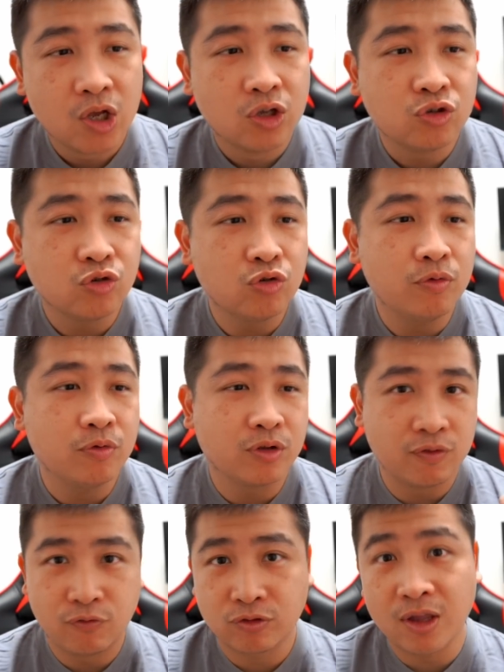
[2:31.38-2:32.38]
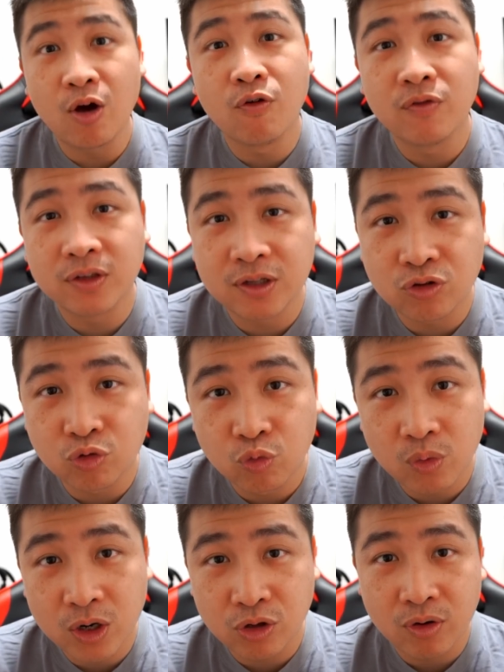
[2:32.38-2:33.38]
So if you send overseas to
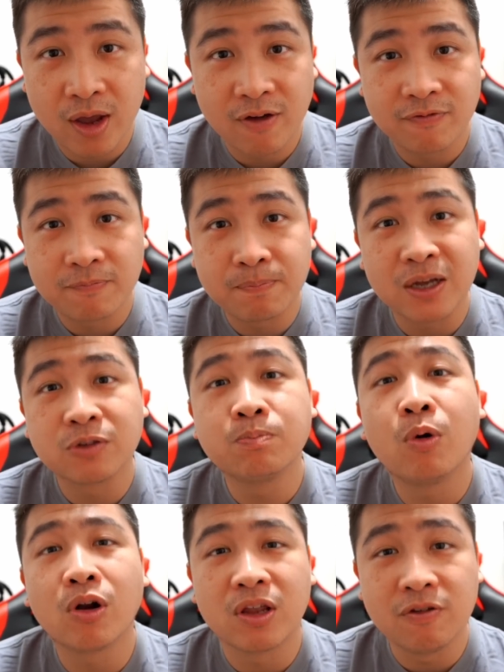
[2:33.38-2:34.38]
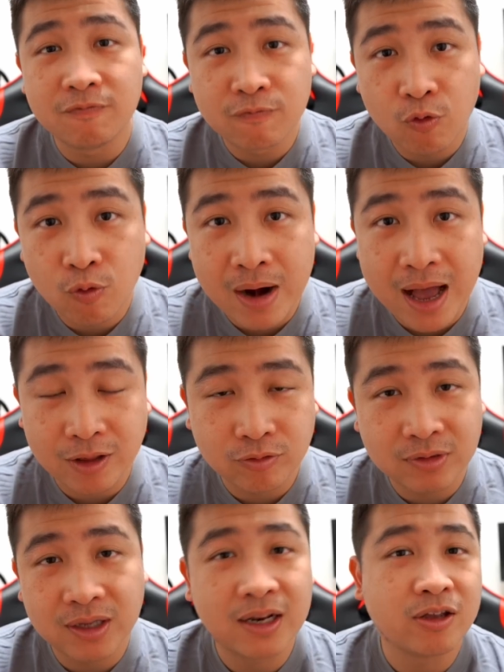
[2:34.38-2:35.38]
work, you have passport info lah, to
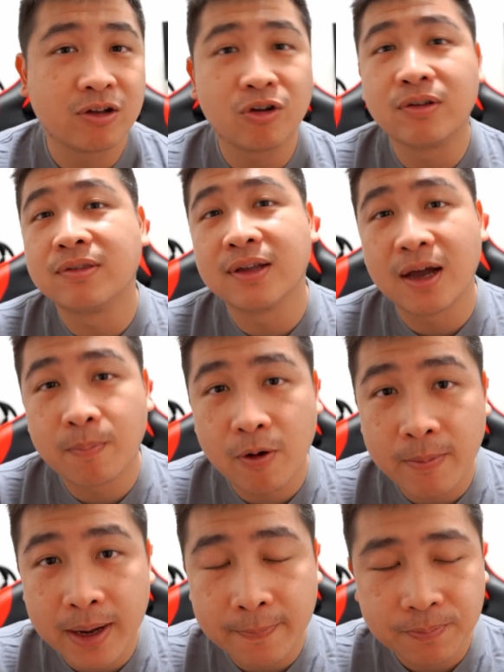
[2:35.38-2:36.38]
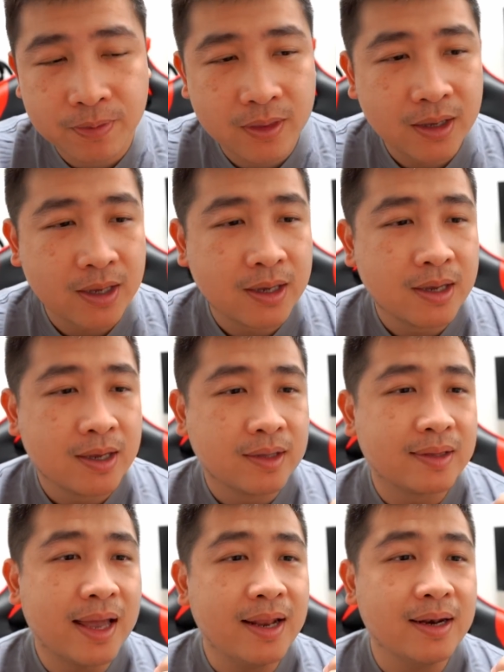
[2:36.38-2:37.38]
say that you're not in Singapore mah.
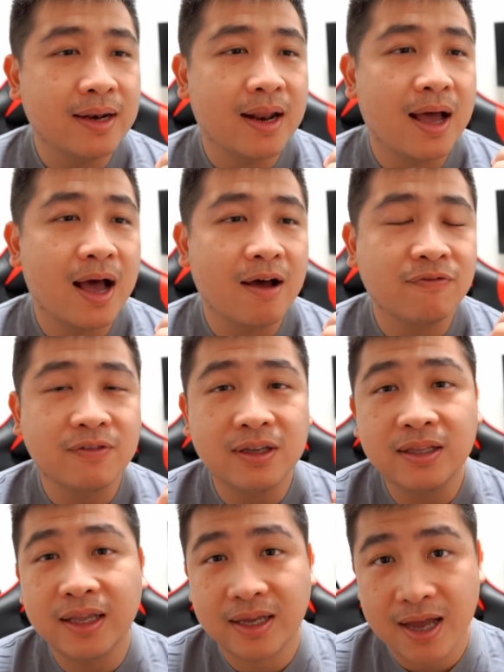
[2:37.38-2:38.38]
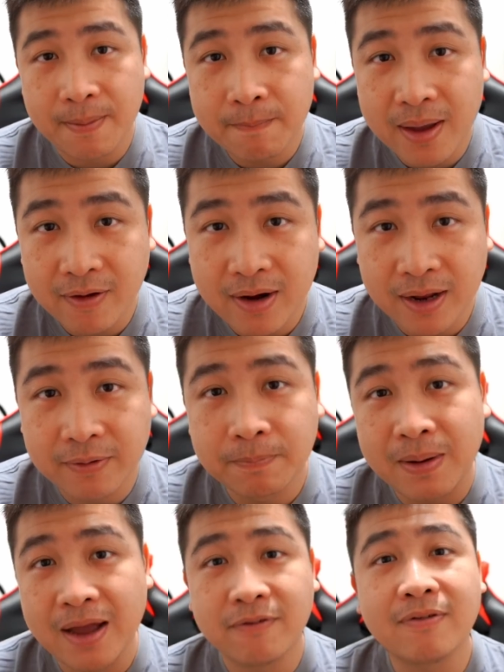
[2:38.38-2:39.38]
Then after they come back, right,
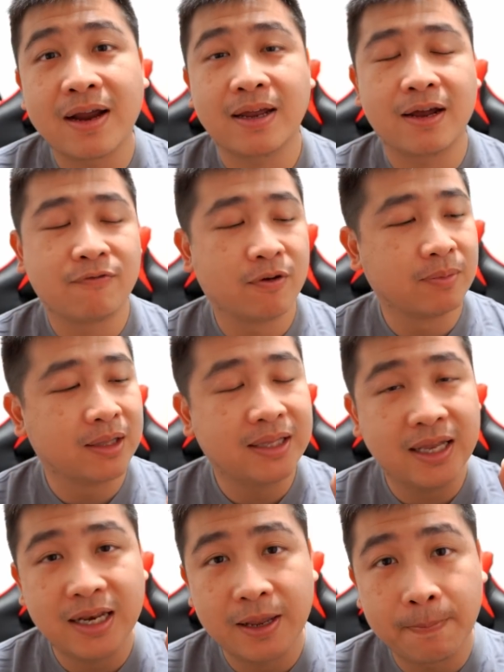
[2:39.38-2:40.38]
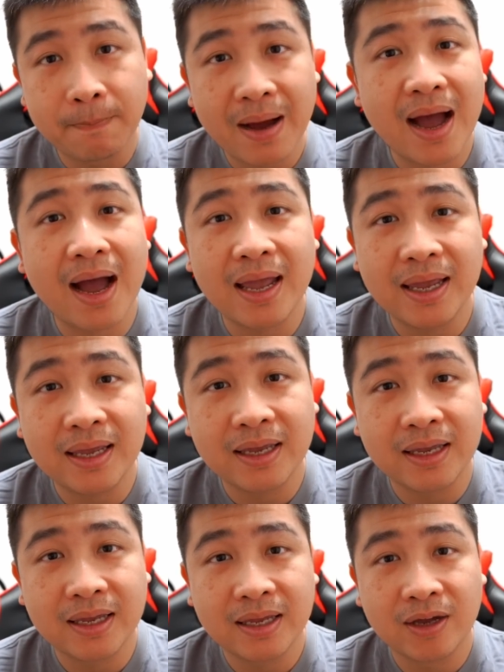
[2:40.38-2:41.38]
by right from the day they
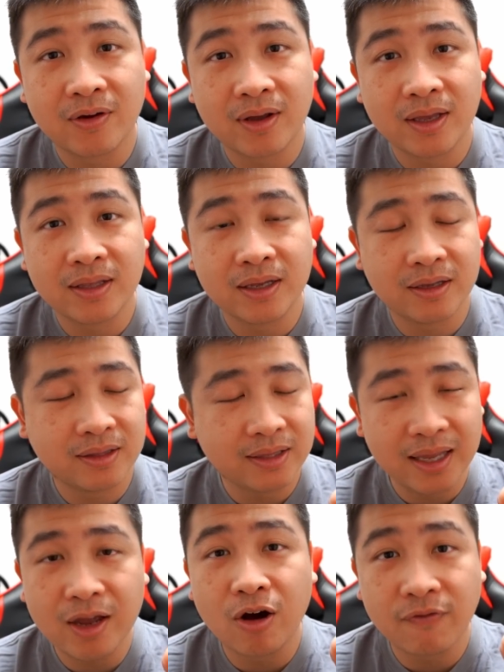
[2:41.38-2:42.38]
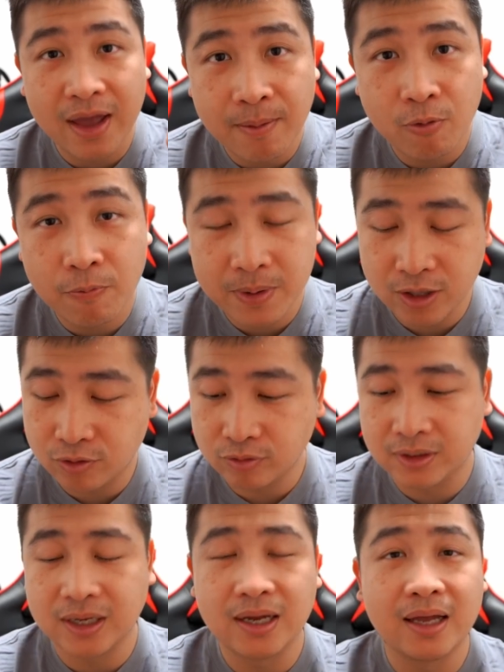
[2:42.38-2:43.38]
buy, okay, the day of MOP to
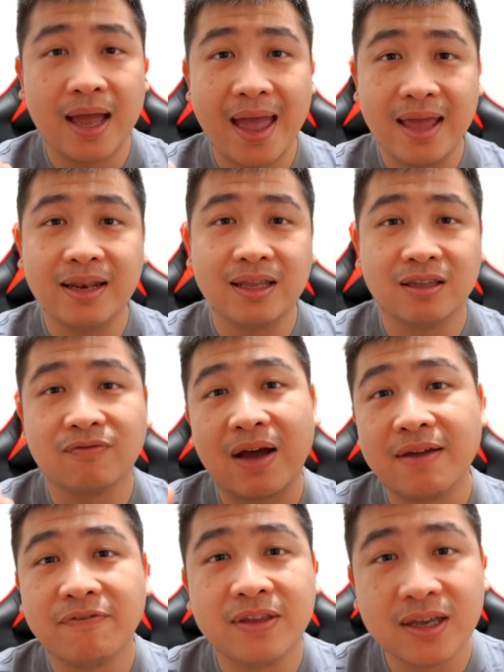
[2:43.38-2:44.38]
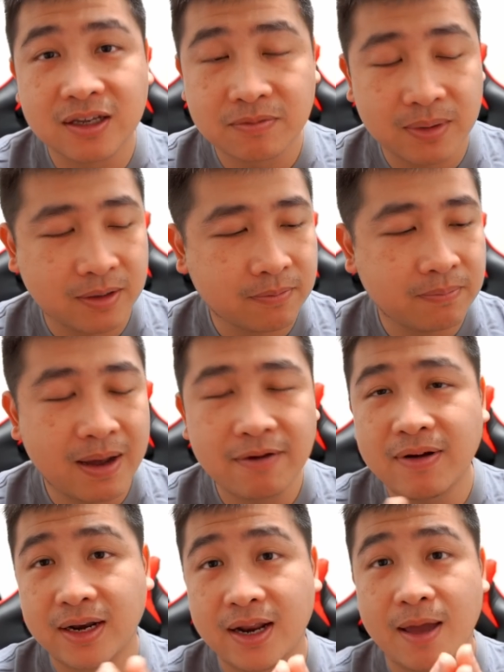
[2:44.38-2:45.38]
the end is 5 years mah. By
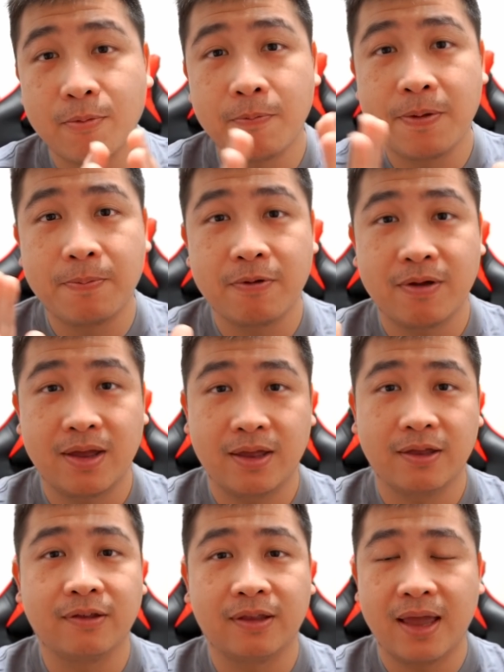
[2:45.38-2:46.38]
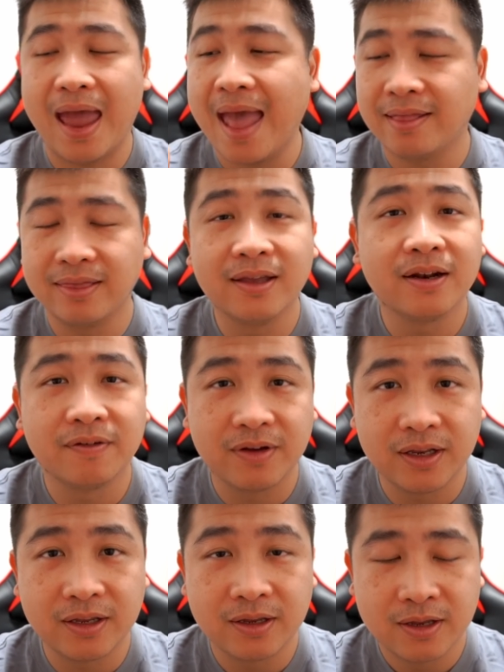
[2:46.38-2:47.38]
right, the MOP period ended
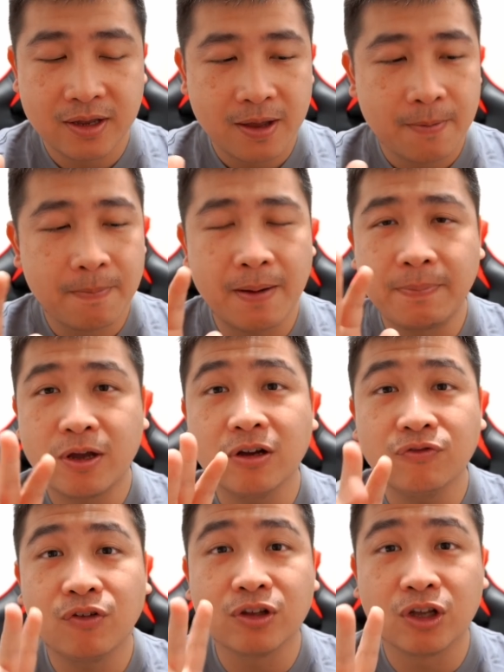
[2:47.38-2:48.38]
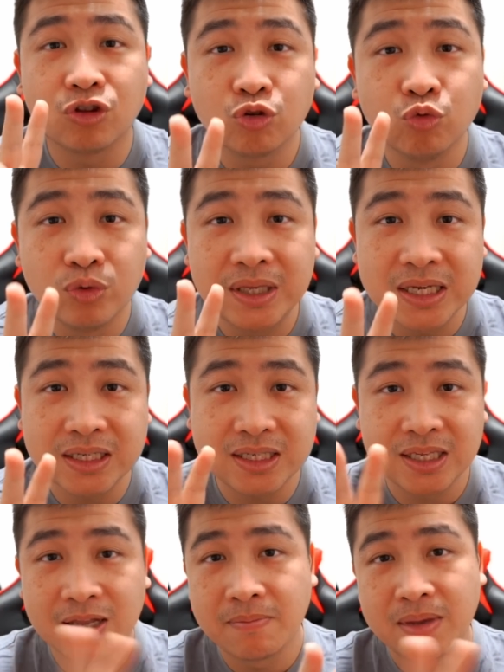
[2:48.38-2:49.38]
already. But because for the 2 years
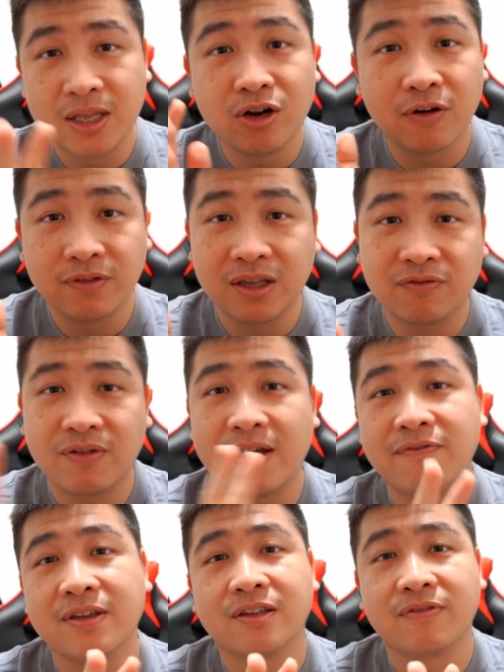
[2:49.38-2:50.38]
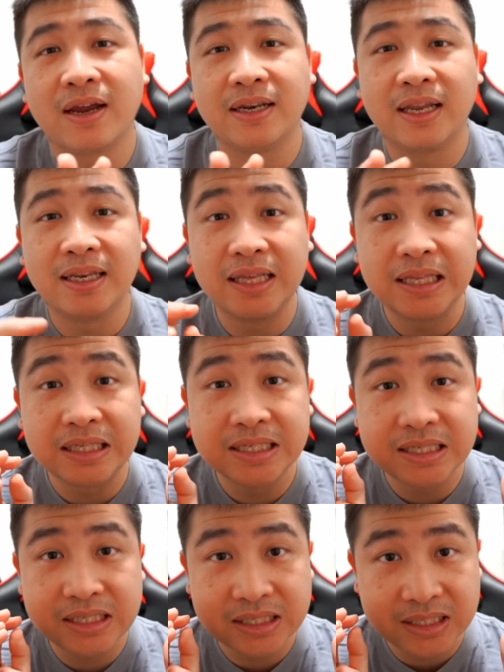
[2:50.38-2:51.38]
in the middle of these 5 years, right, they didn't
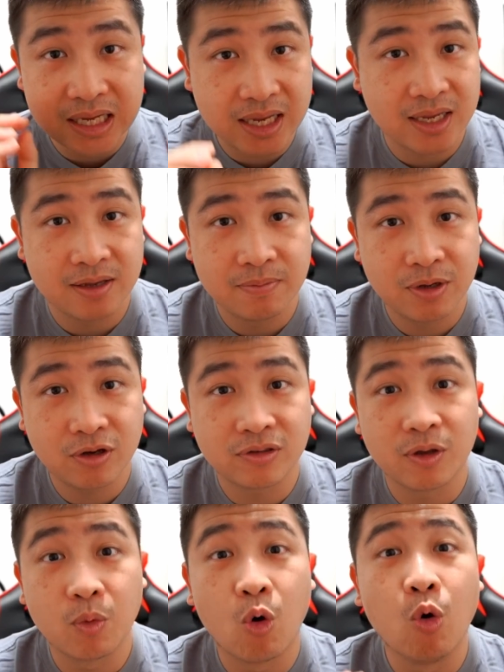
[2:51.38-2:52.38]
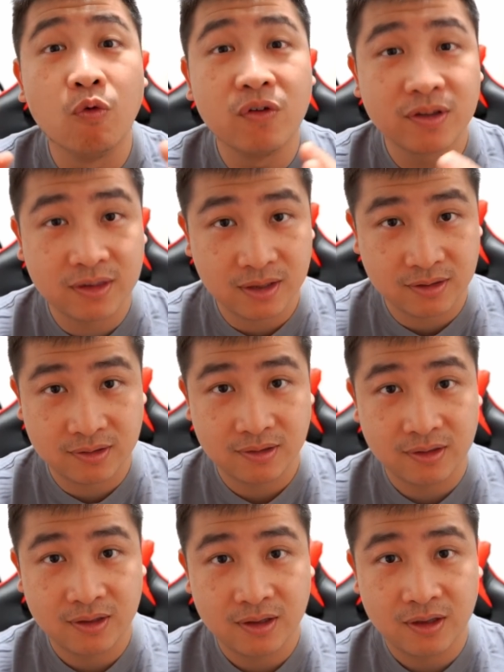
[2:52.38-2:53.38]
stay because they were overseas.
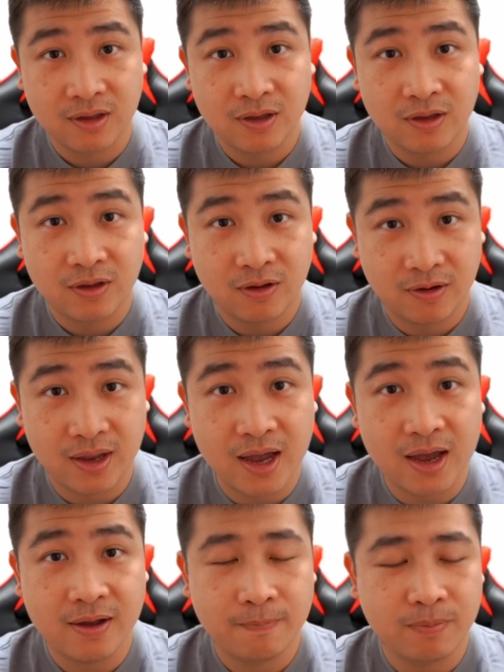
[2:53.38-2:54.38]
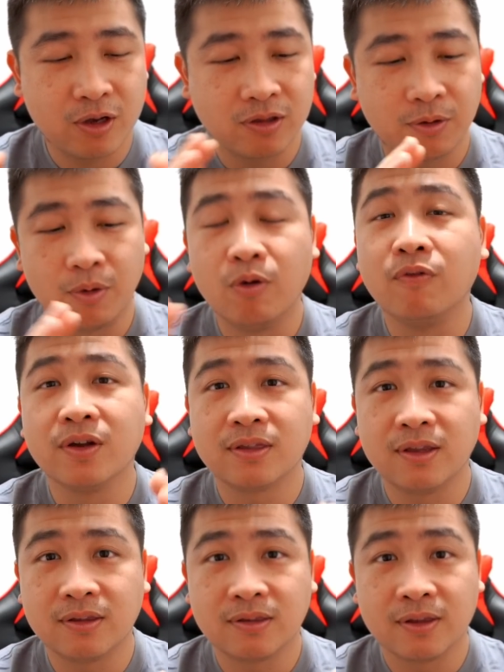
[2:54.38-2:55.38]
Okay, because they were
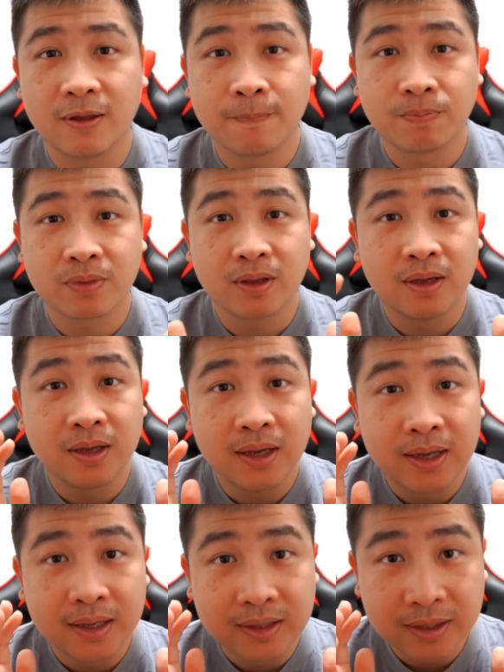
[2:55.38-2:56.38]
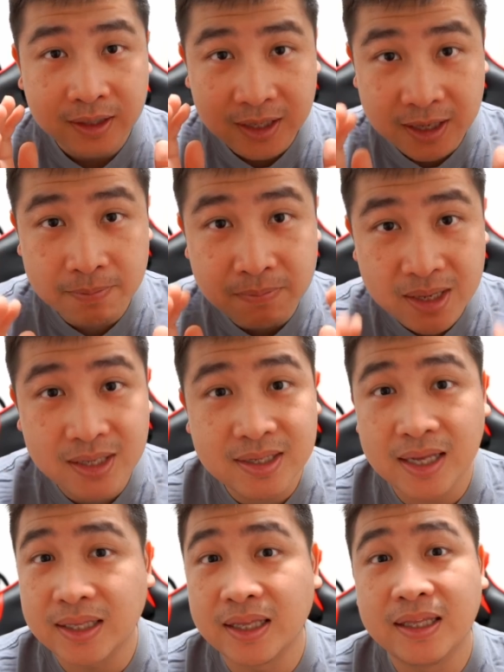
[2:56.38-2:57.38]
overseas. It means
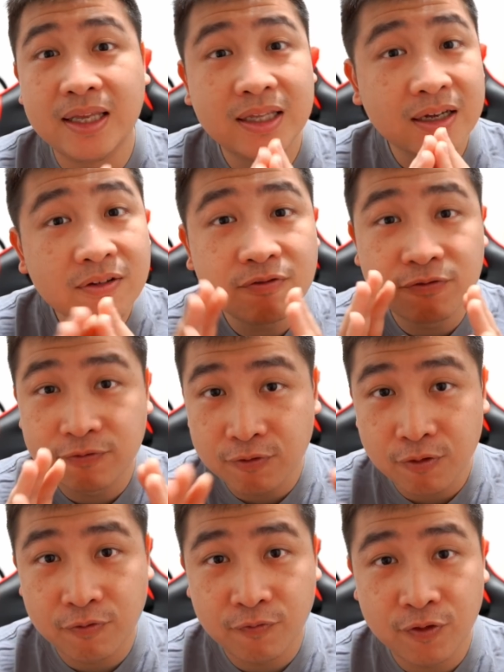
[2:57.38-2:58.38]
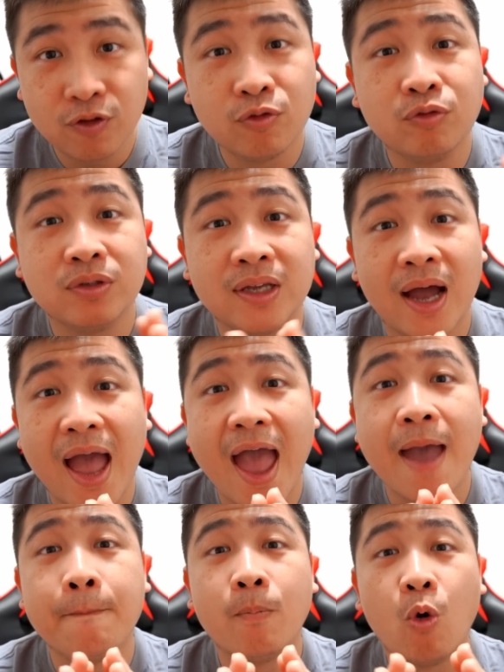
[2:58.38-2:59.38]
that they didn't fulfill the
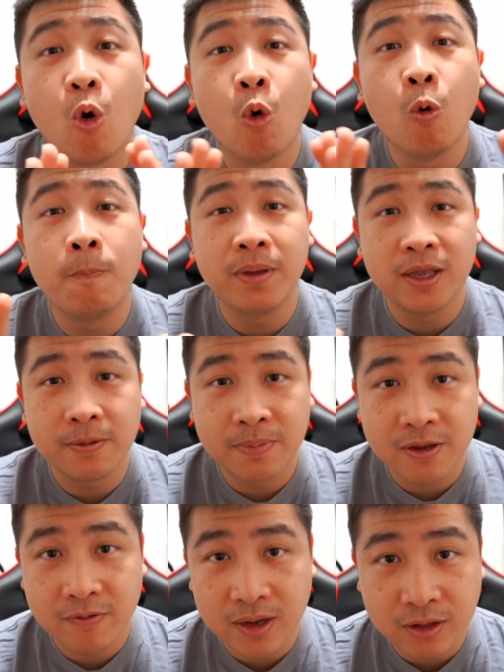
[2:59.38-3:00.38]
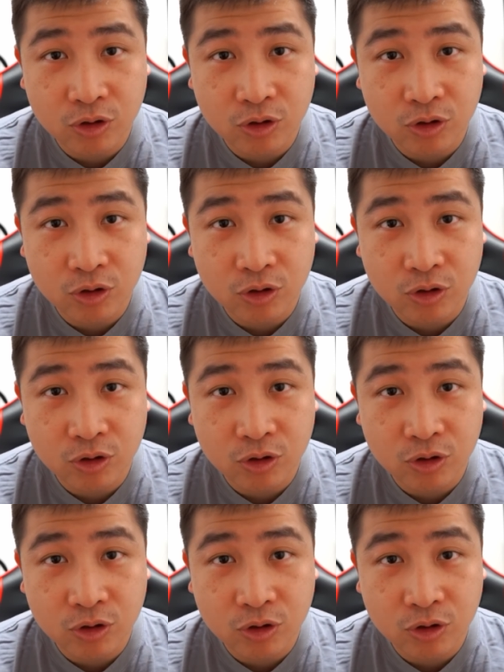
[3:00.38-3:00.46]
MOP period.